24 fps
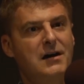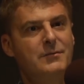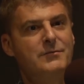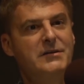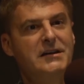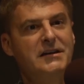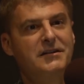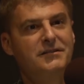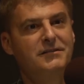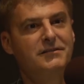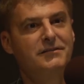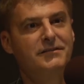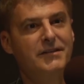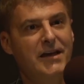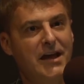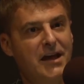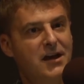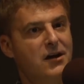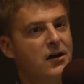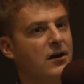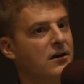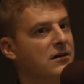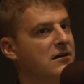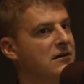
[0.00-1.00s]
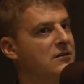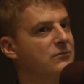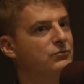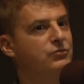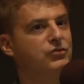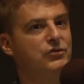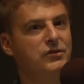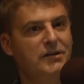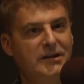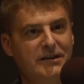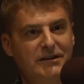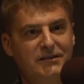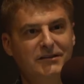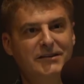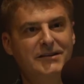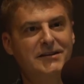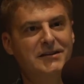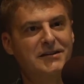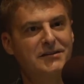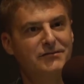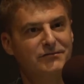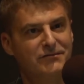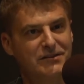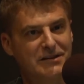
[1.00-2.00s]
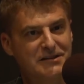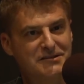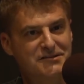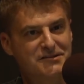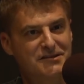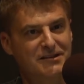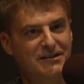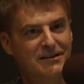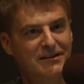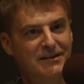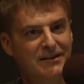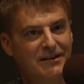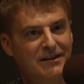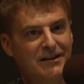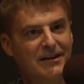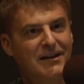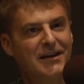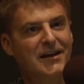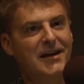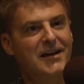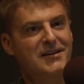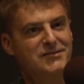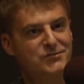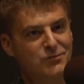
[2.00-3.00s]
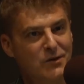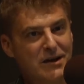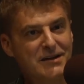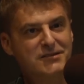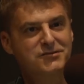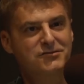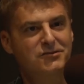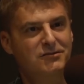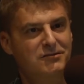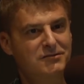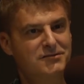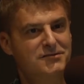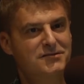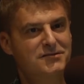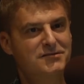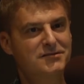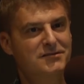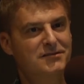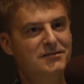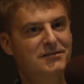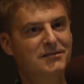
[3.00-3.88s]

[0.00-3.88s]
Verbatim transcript: I mean, they are completely convincing as wrestlers.